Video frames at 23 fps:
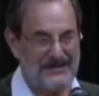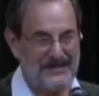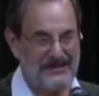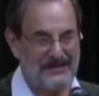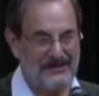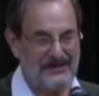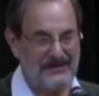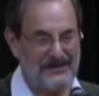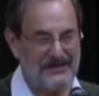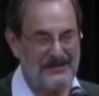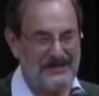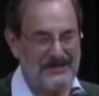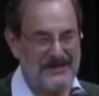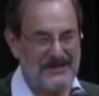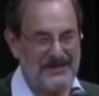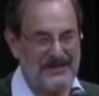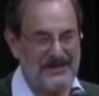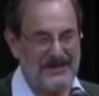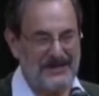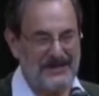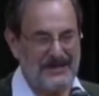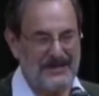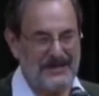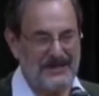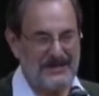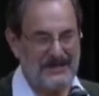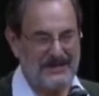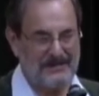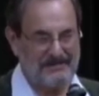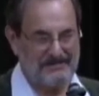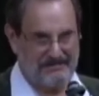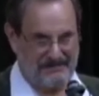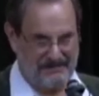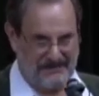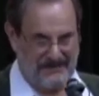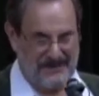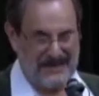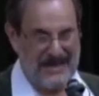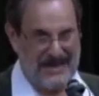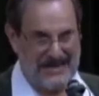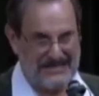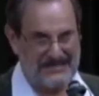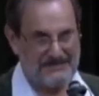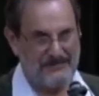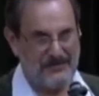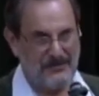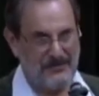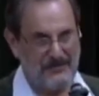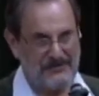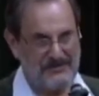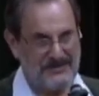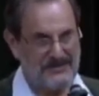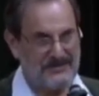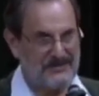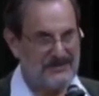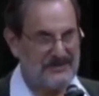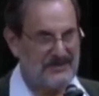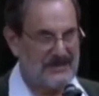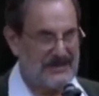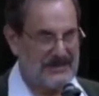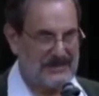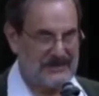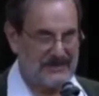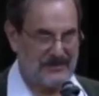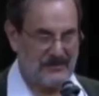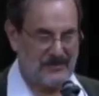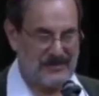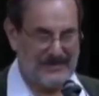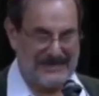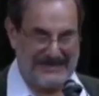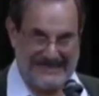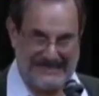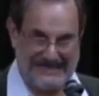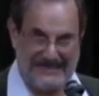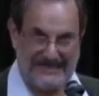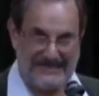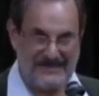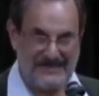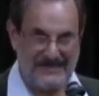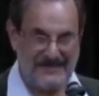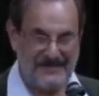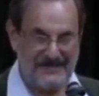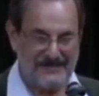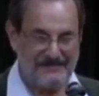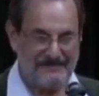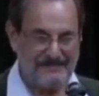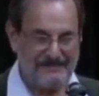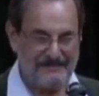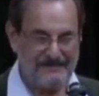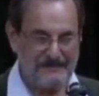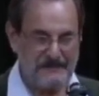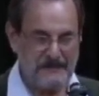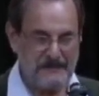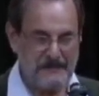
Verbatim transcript: And they're the, the last poems, there are like 26 of them